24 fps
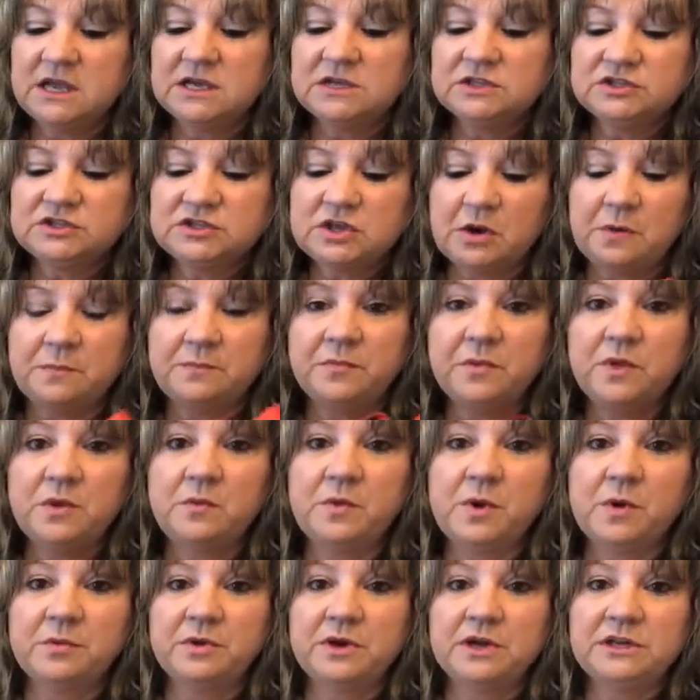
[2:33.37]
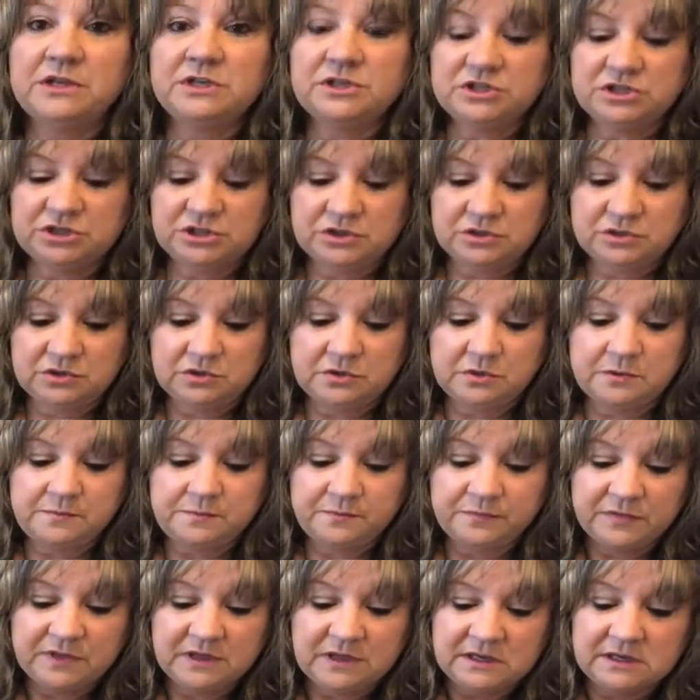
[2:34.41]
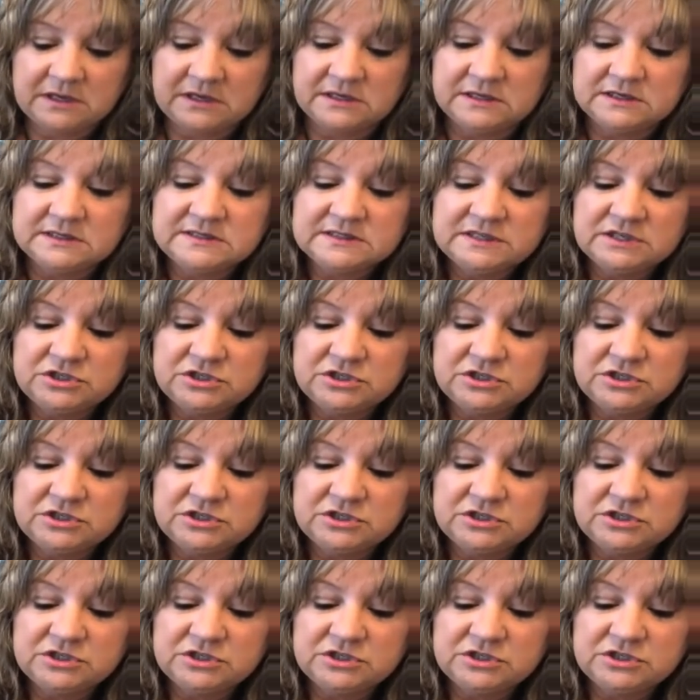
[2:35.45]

So what we're gonna do is,